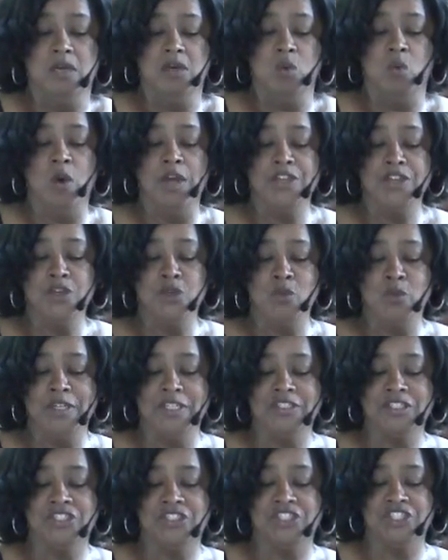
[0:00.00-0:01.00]
What you
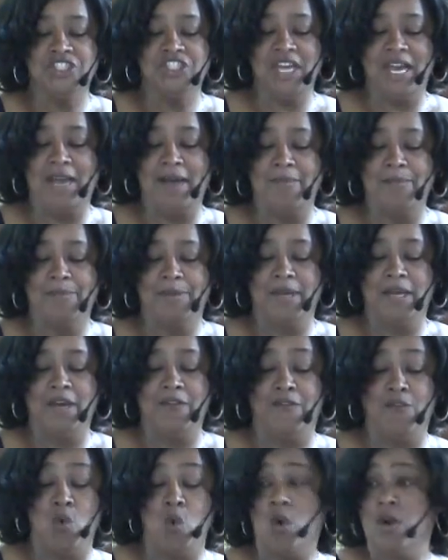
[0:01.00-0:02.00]
went to shop
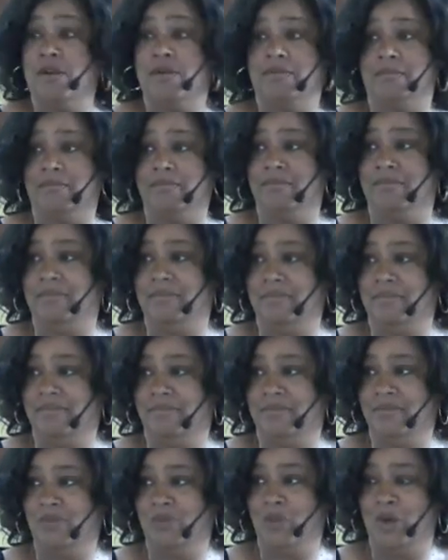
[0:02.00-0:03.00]
for,
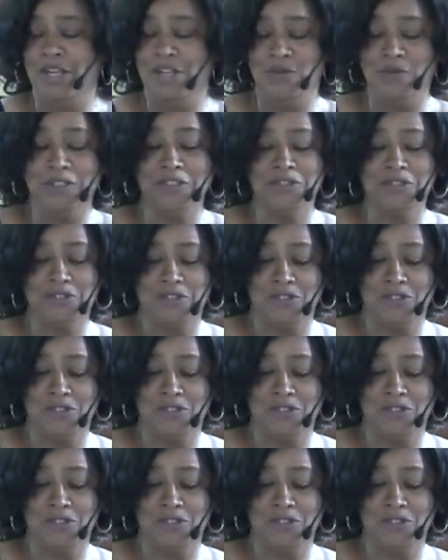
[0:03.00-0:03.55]
why you went to the